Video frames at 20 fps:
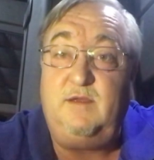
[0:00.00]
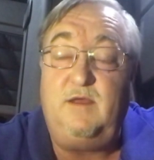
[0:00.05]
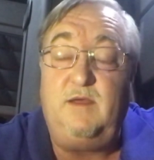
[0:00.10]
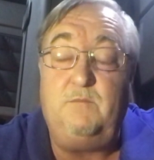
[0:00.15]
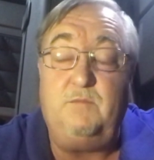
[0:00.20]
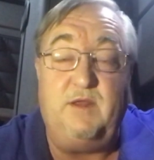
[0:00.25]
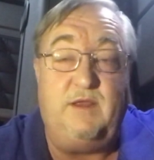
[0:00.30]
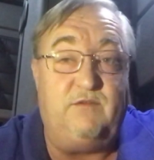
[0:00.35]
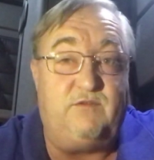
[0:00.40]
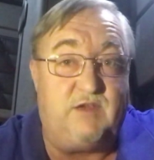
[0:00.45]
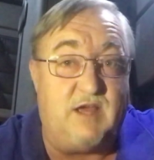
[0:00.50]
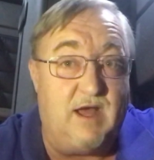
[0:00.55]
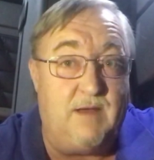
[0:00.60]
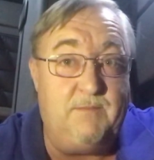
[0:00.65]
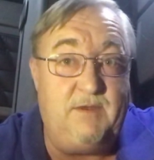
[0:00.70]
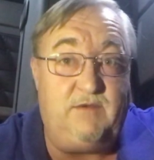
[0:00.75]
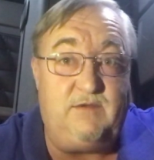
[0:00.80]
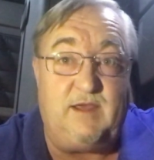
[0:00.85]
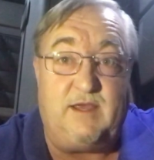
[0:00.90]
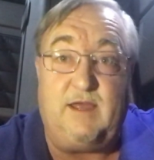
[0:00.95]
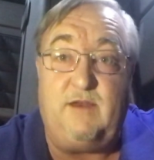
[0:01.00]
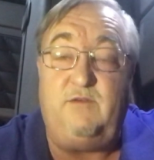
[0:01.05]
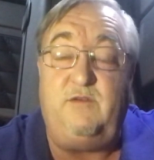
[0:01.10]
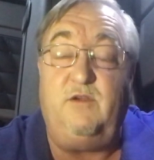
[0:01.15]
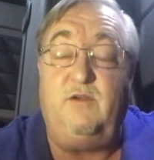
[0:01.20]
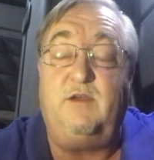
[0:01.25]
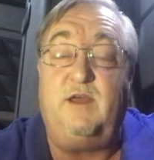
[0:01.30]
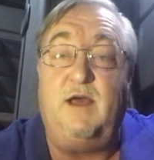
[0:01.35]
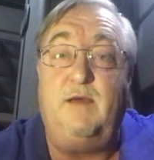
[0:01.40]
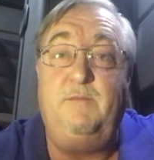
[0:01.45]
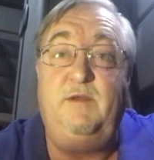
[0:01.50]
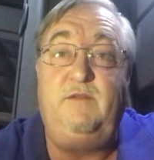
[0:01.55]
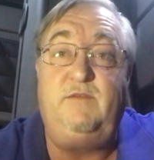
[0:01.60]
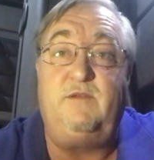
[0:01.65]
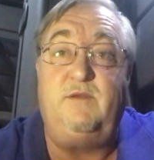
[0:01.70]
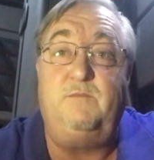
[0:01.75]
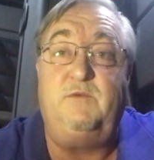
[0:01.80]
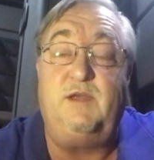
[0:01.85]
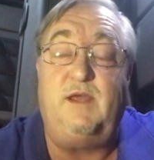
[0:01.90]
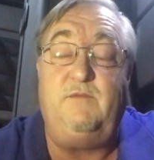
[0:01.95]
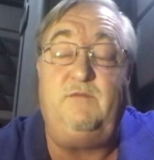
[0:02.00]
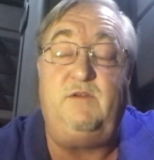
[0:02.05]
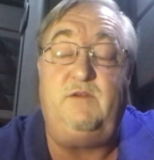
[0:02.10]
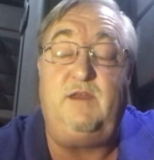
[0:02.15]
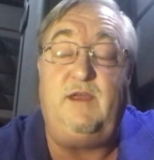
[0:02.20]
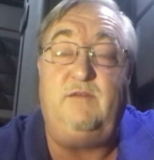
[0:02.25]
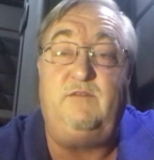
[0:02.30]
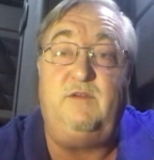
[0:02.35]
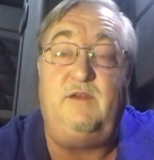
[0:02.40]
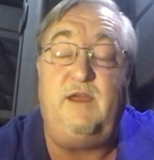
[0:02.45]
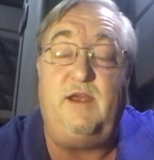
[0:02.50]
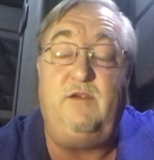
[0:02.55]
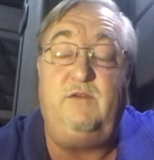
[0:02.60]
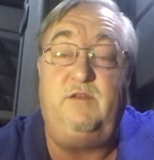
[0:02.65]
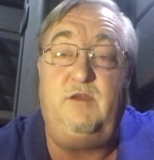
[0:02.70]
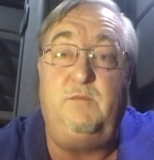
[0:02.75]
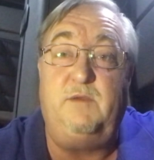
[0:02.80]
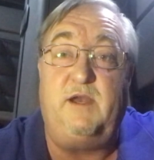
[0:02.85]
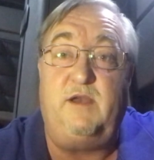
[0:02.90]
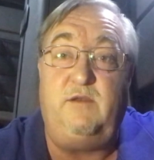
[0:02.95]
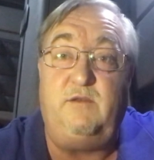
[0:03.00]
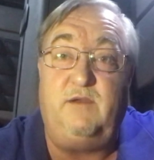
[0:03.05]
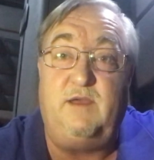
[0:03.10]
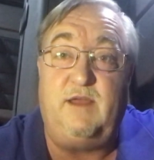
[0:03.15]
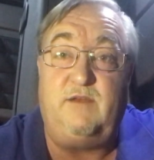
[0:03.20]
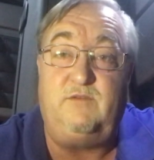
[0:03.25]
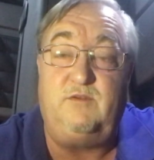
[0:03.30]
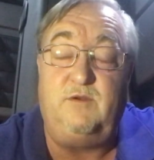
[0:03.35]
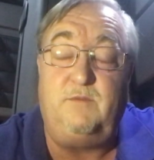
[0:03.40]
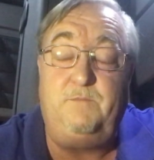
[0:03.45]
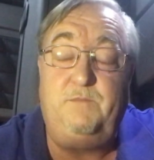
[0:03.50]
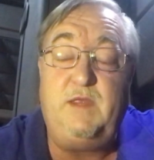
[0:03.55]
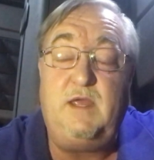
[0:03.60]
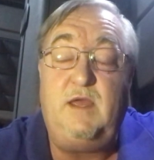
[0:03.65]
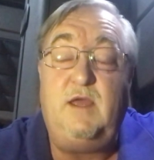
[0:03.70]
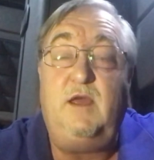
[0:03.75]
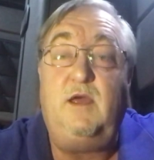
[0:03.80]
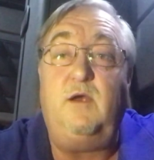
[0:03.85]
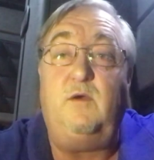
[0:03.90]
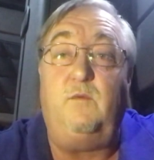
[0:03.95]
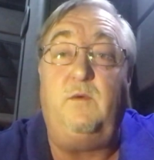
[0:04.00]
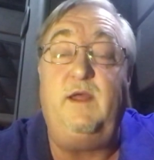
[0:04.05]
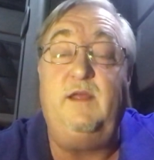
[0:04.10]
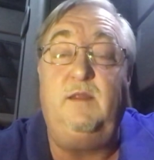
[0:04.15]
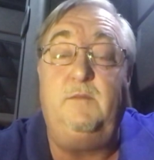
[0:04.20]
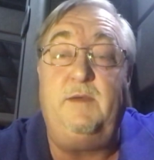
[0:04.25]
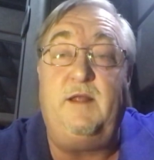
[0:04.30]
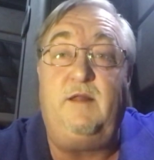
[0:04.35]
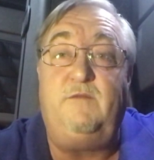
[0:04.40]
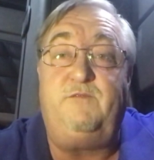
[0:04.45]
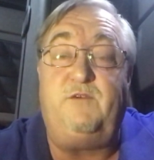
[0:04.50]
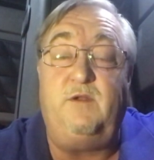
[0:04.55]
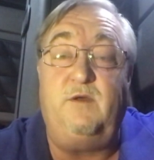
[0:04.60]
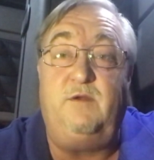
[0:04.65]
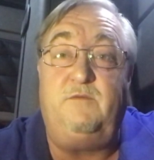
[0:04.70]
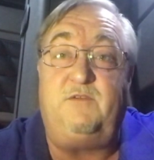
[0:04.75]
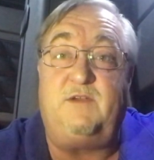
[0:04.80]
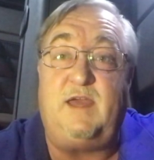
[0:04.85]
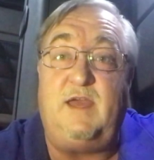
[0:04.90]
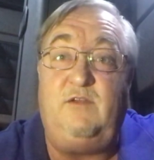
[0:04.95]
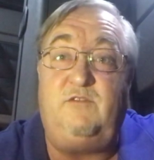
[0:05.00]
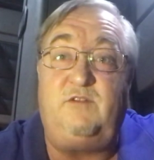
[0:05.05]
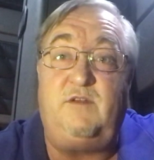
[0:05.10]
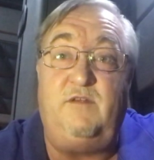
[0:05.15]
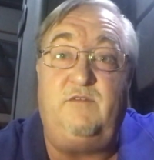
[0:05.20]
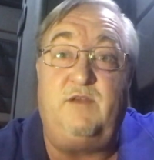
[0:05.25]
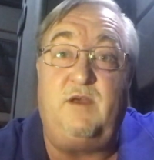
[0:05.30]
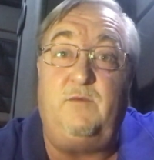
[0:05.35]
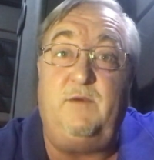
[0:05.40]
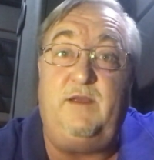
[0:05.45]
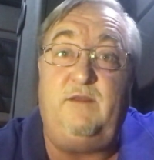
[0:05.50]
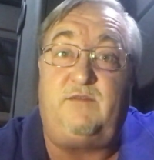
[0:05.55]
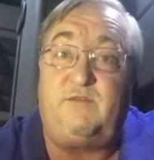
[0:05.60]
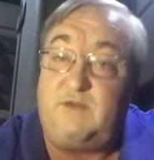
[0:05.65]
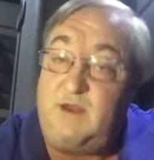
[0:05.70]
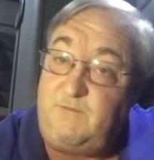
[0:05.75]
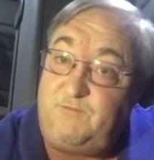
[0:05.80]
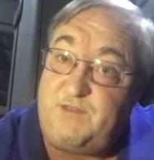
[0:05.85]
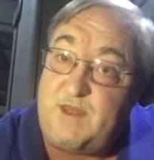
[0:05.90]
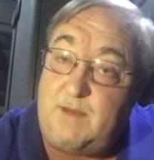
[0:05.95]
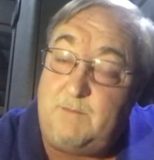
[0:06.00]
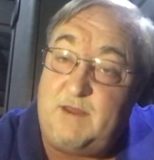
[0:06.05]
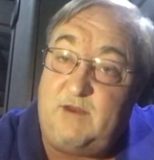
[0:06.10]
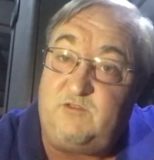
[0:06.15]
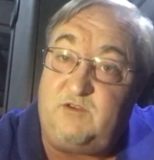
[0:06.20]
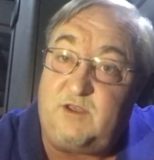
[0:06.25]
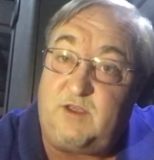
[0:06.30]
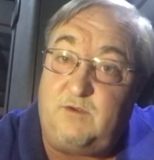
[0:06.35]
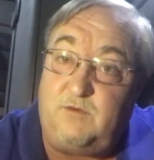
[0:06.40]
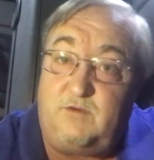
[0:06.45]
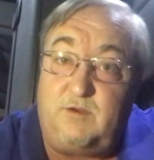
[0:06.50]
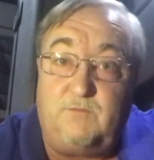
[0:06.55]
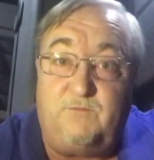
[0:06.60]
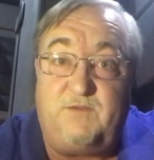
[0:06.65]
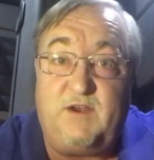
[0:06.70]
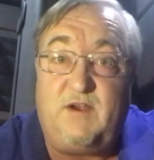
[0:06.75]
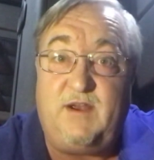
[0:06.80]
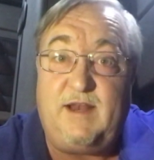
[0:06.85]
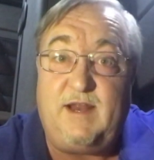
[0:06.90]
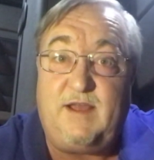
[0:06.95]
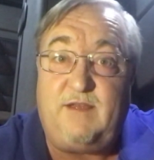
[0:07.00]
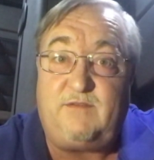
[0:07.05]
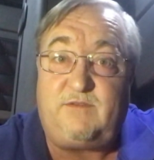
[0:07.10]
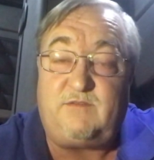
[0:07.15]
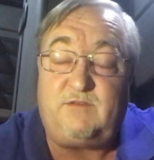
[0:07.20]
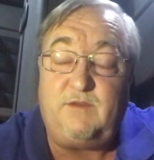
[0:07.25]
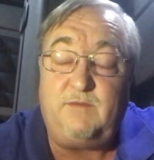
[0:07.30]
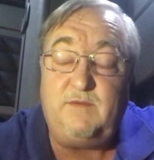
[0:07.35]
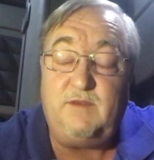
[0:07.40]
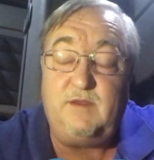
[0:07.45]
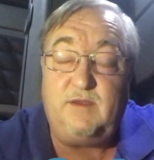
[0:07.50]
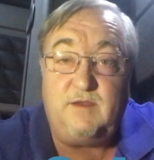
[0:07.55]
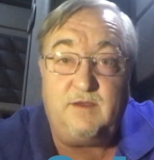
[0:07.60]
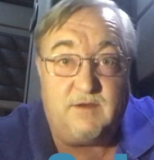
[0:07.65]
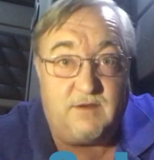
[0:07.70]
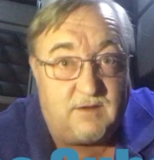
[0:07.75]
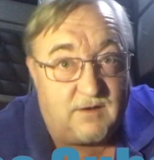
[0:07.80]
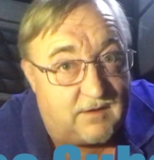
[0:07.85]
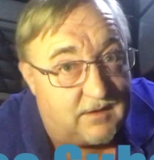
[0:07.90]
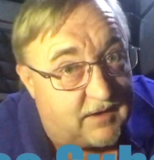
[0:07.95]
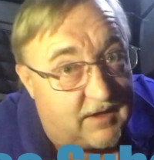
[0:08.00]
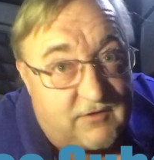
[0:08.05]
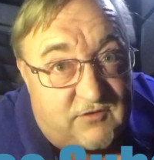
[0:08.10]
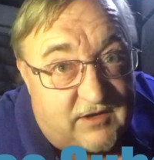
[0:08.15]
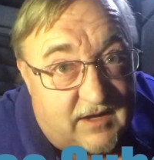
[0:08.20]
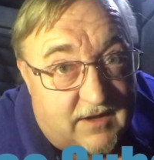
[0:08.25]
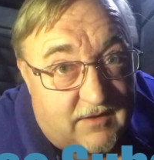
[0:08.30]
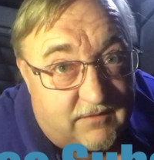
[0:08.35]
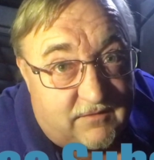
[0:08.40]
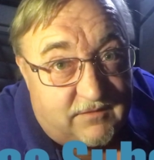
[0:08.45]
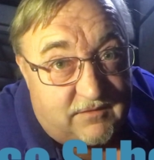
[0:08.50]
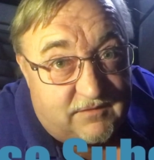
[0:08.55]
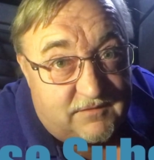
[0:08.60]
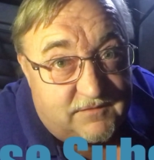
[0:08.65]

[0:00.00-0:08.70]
please comment. I get to your comments. Sometimes it takes a day or two, but I do get to them. Ring the bell for notification. As always, sniff that magic YouTube fairy dust. Clutch out.